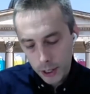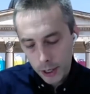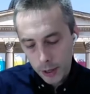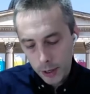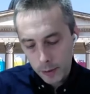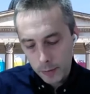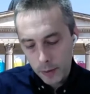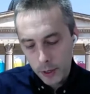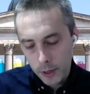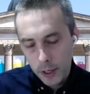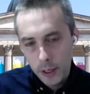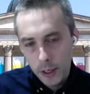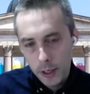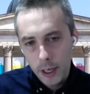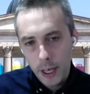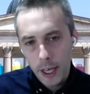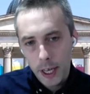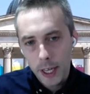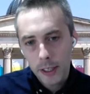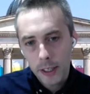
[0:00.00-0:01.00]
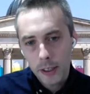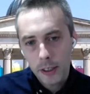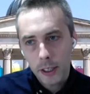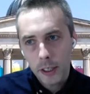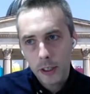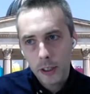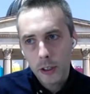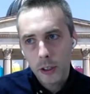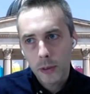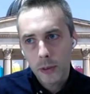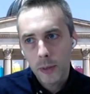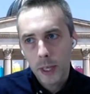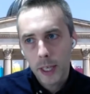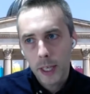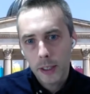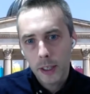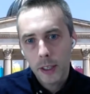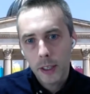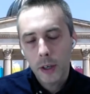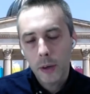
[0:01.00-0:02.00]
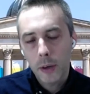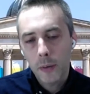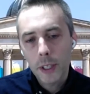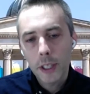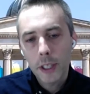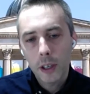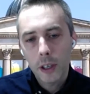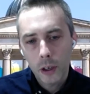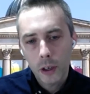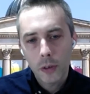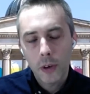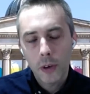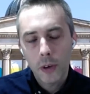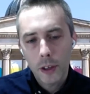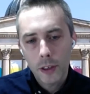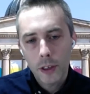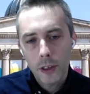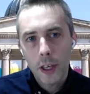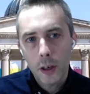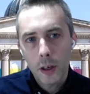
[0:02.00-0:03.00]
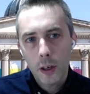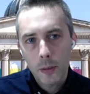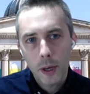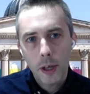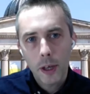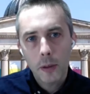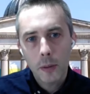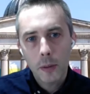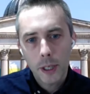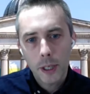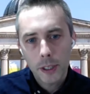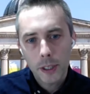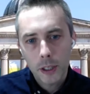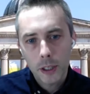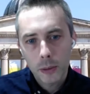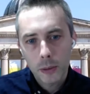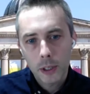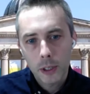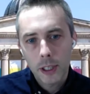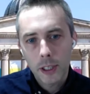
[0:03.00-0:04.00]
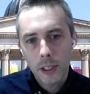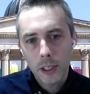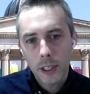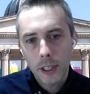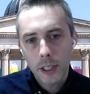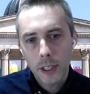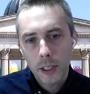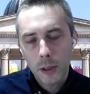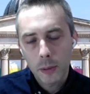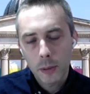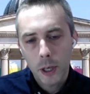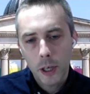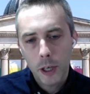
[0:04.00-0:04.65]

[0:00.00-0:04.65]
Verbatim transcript: Um, And, and so we had, and, and we did a lot of work thinking about the biases within the linkage,